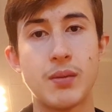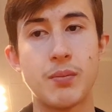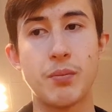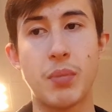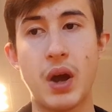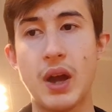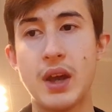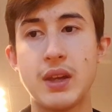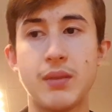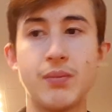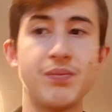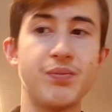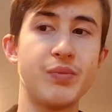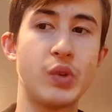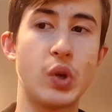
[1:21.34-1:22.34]
by
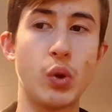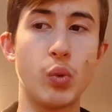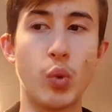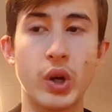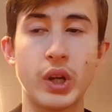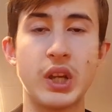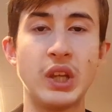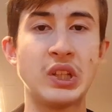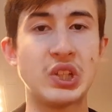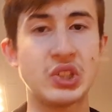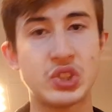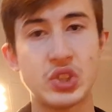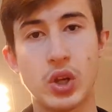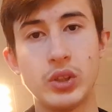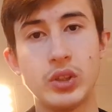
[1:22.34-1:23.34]
working in
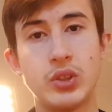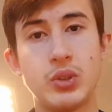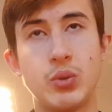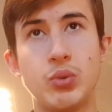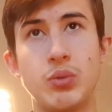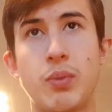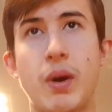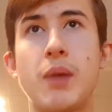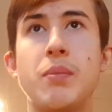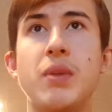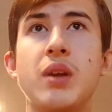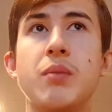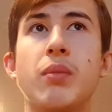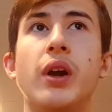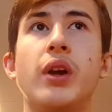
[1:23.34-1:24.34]
solitude, by
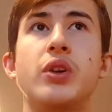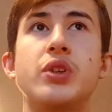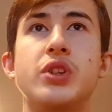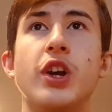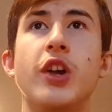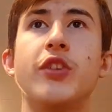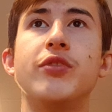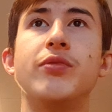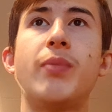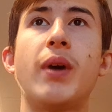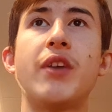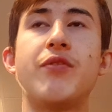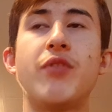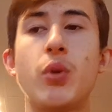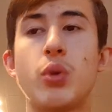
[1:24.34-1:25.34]
being by yourself,
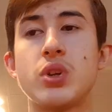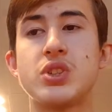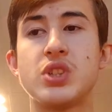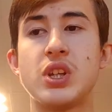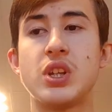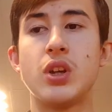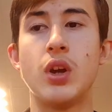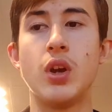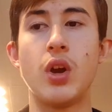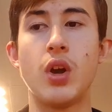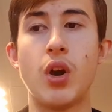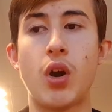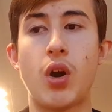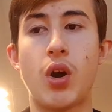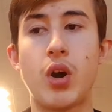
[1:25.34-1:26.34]
by focusing
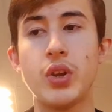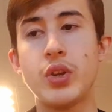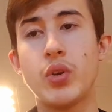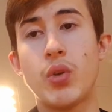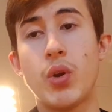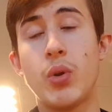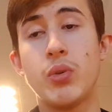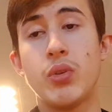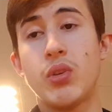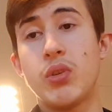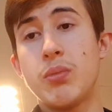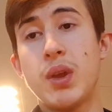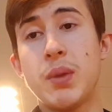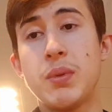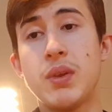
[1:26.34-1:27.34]
on your own, or
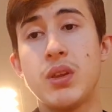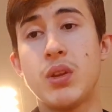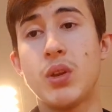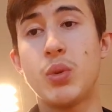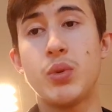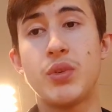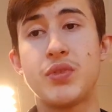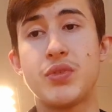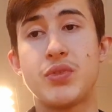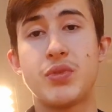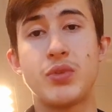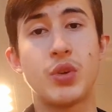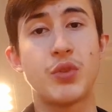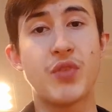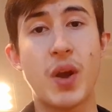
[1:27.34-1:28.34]
maybe, with
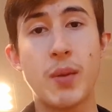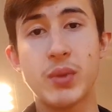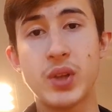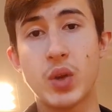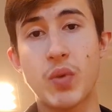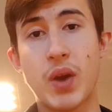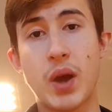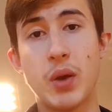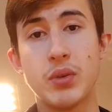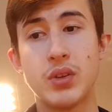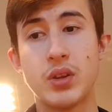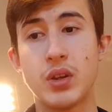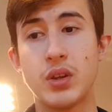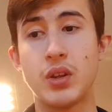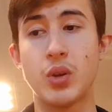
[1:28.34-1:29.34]
your family
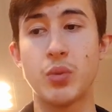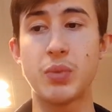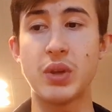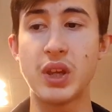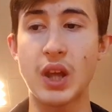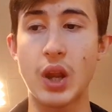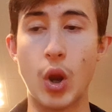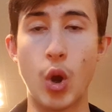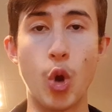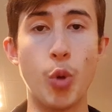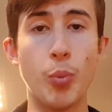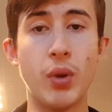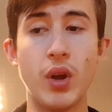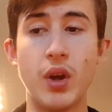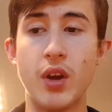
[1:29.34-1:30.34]
around, being at
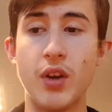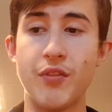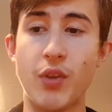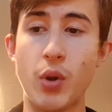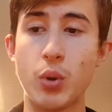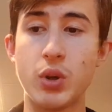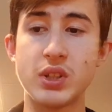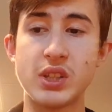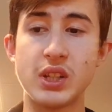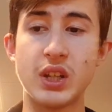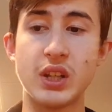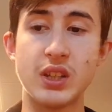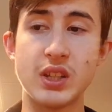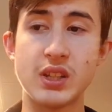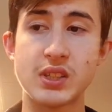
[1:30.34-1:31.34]
home, focusing
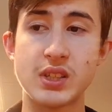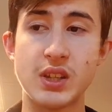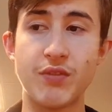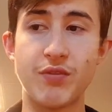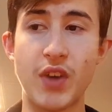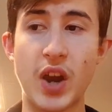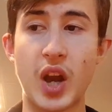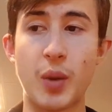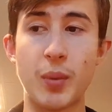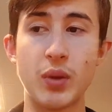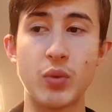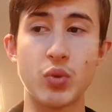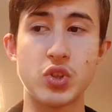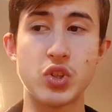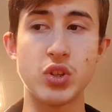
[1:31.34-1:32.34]
in this
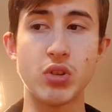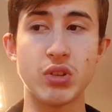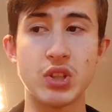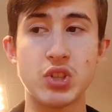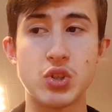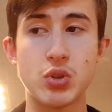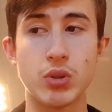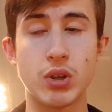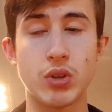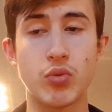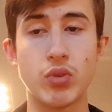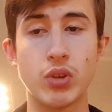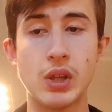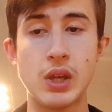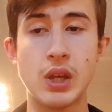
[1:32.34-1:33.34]
environment which that you can
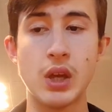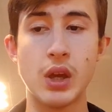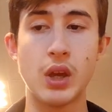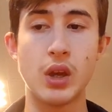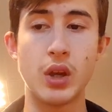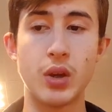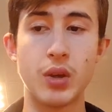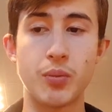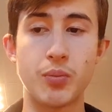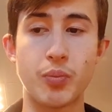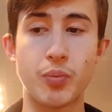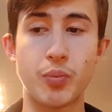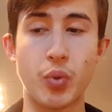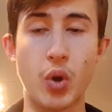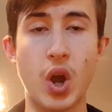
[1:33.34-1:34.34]
really
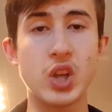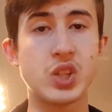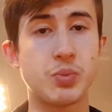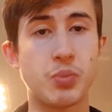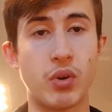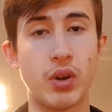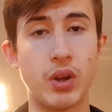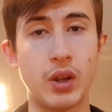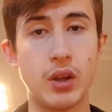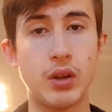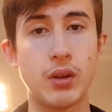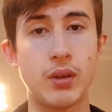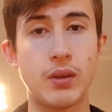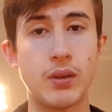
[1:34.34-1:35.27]
prosper in,